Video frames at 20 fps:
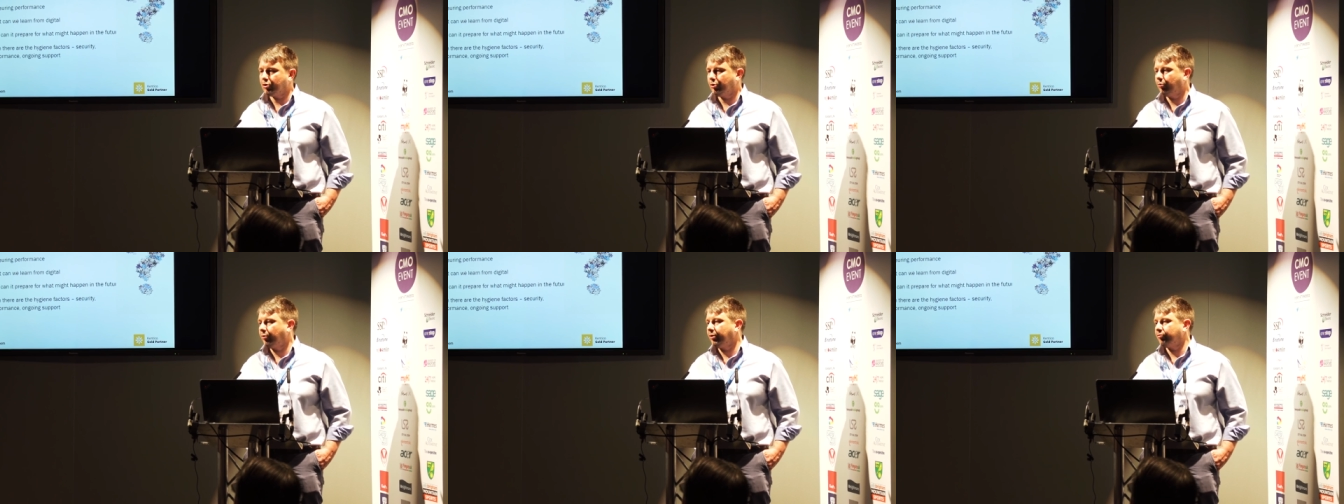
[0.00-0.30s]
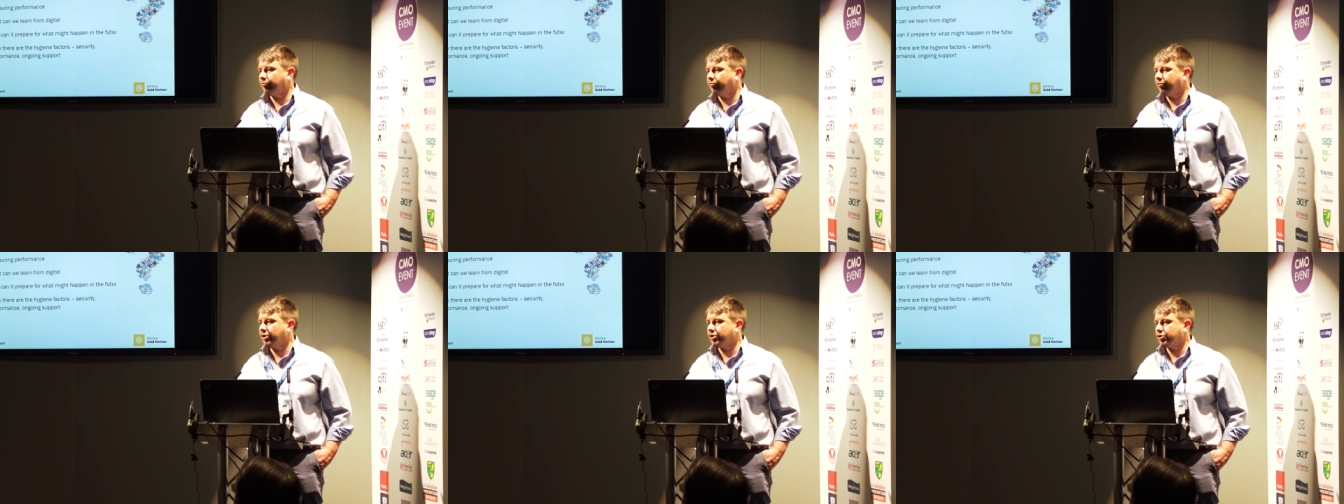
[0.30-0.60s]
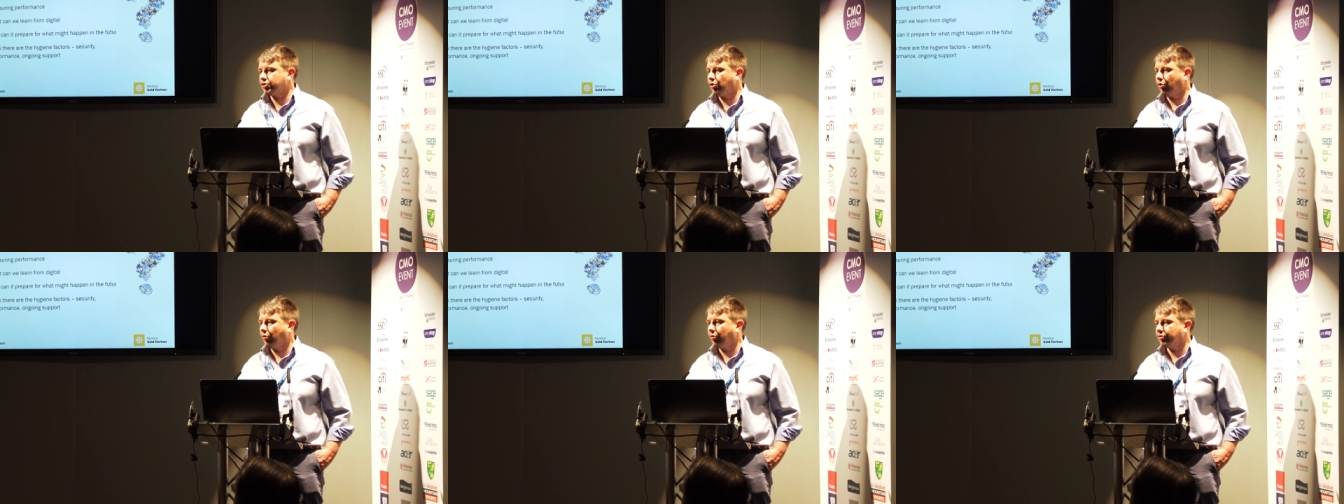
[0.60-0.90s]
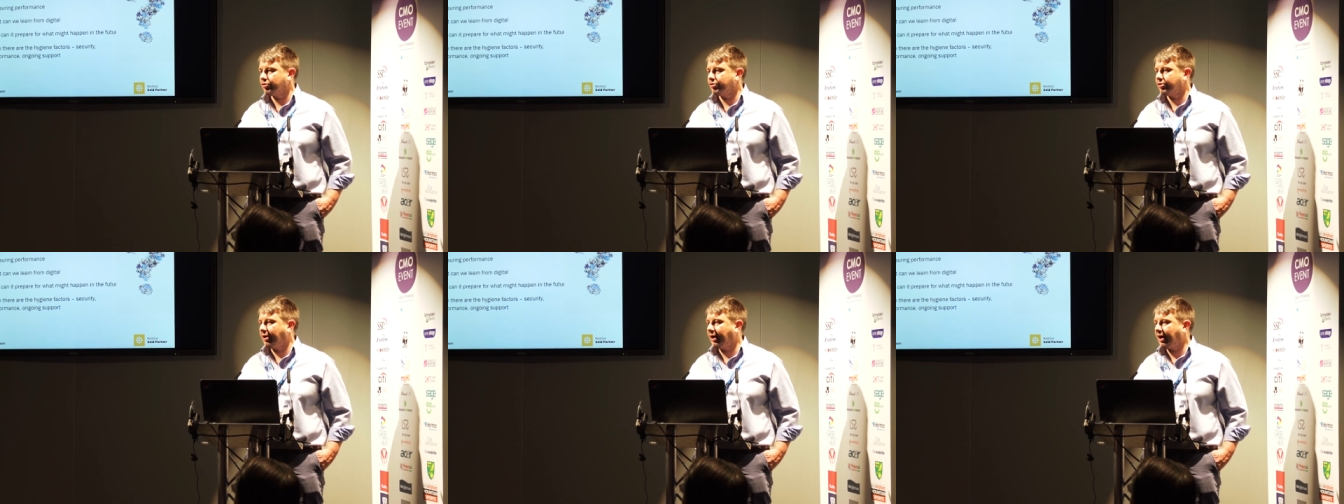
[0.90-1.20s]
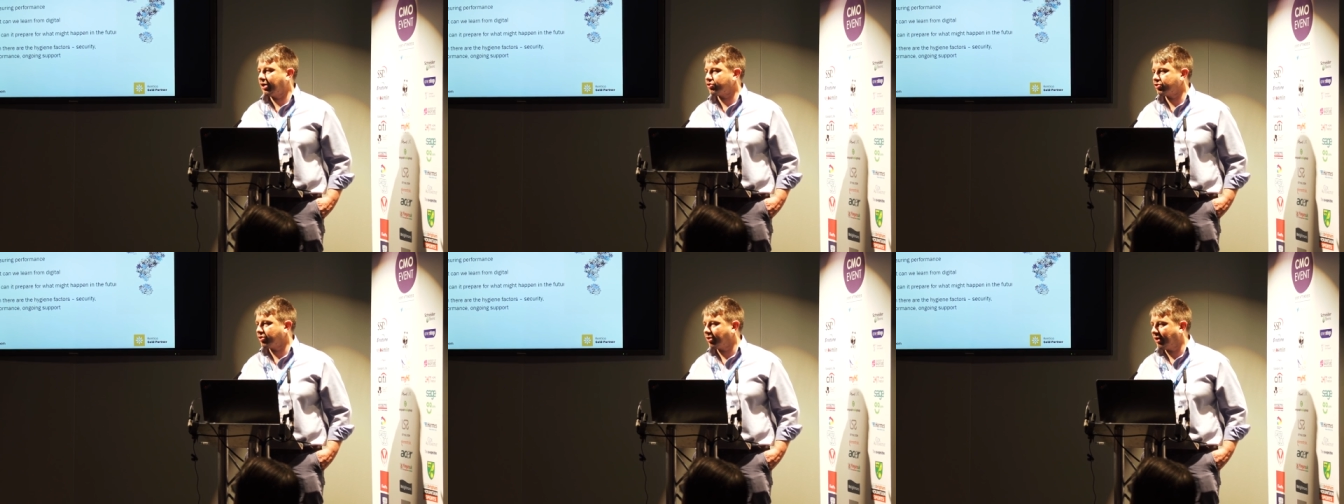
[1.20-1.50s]
You want reassurance that
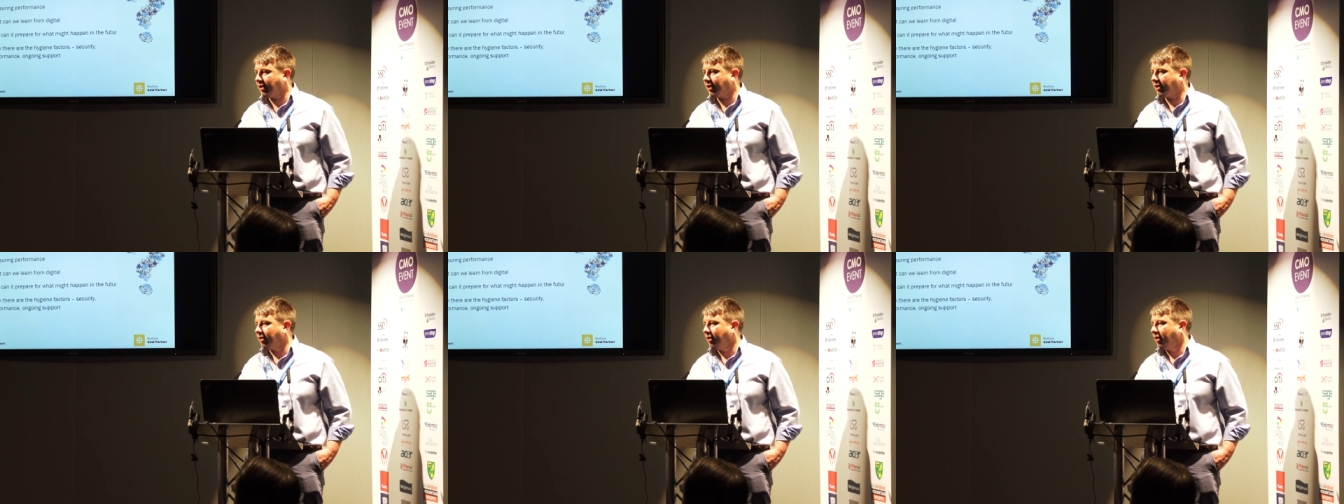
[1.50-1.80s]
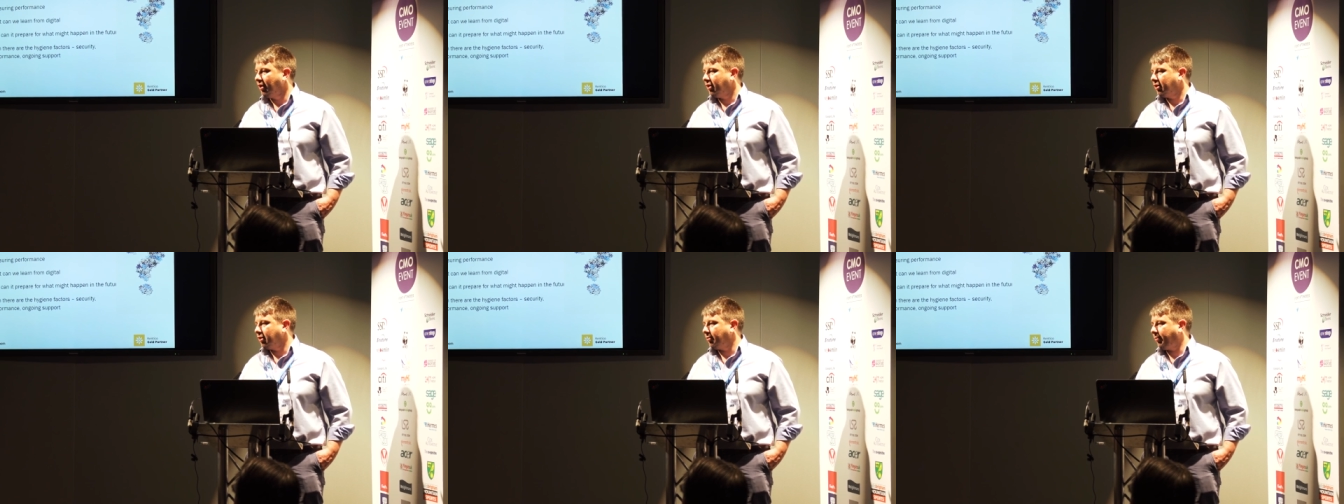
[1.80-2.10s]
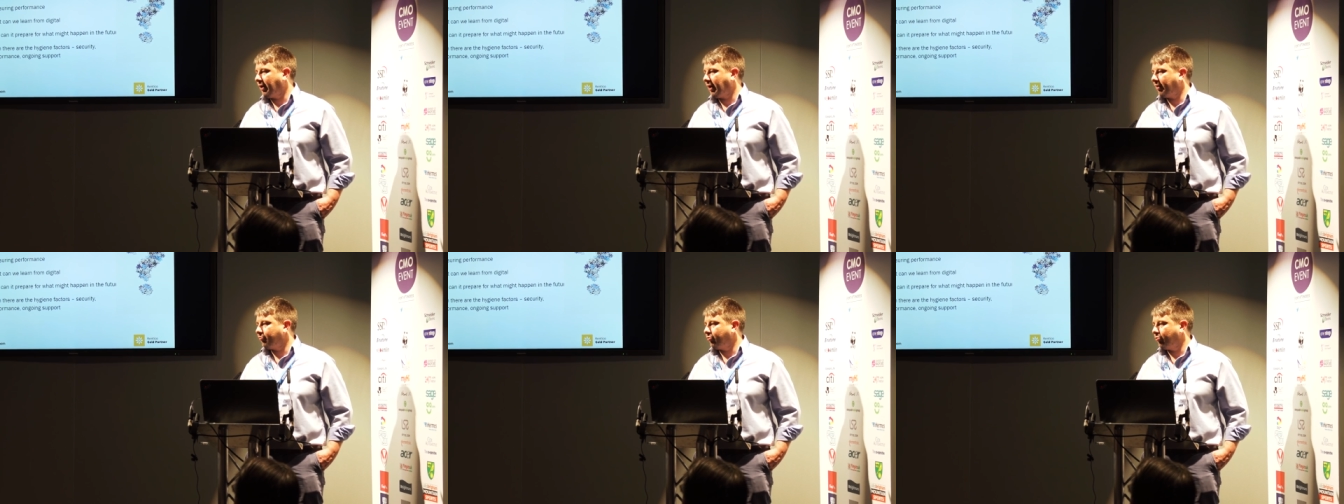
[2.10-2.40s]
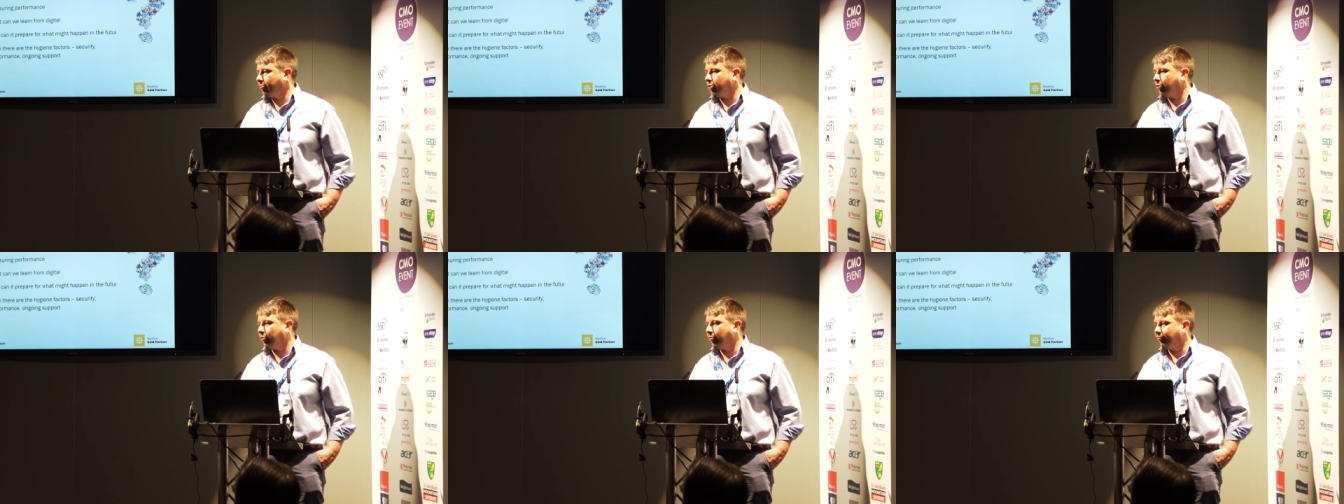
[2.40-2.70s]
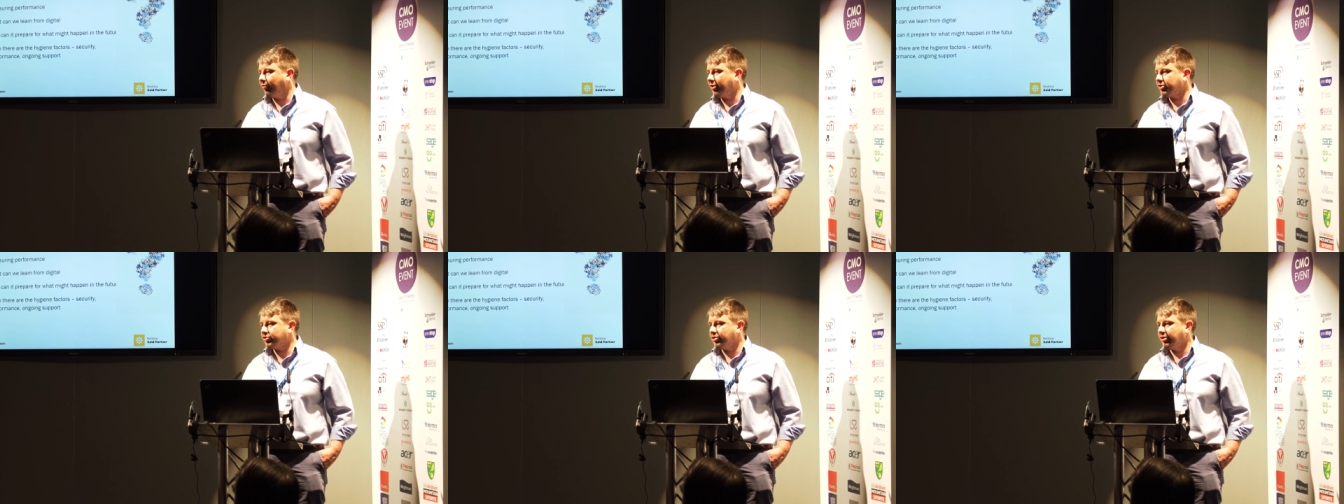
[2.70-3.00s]
actually the platform you're
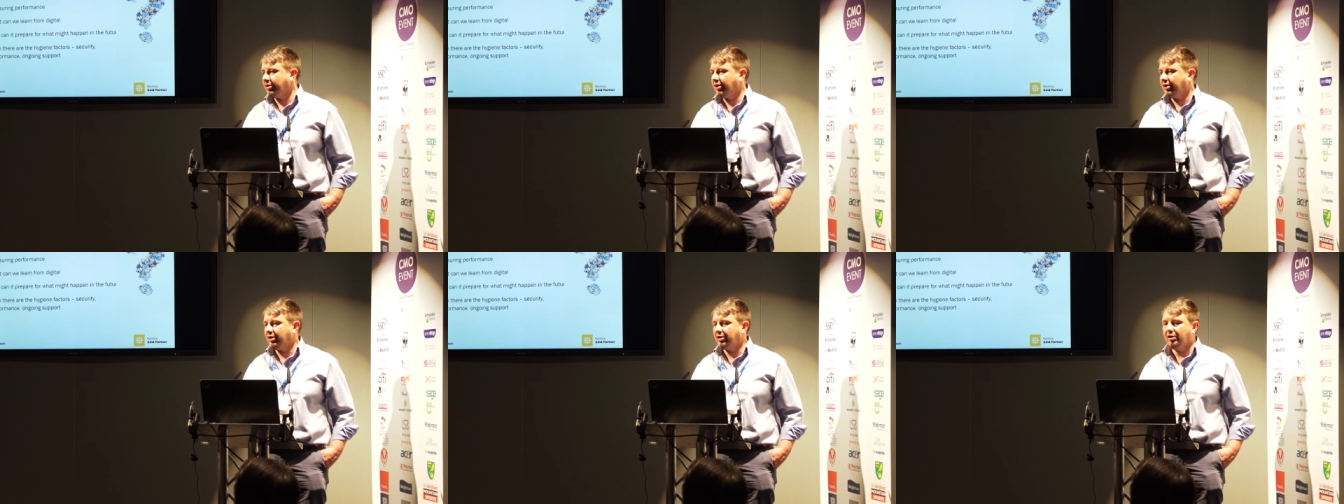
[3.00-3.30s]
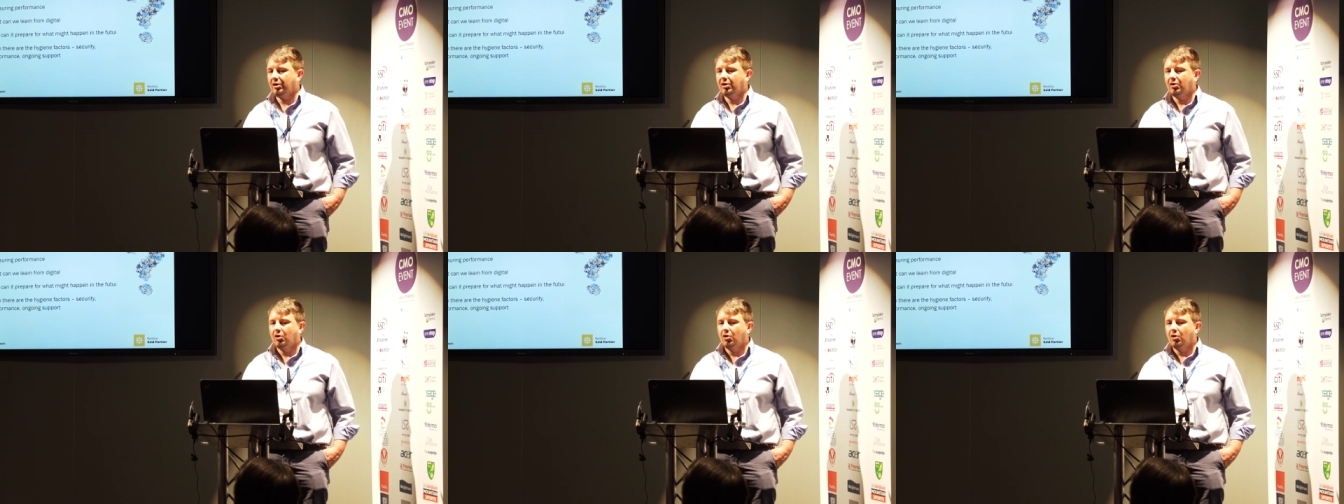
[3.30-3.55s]
investing in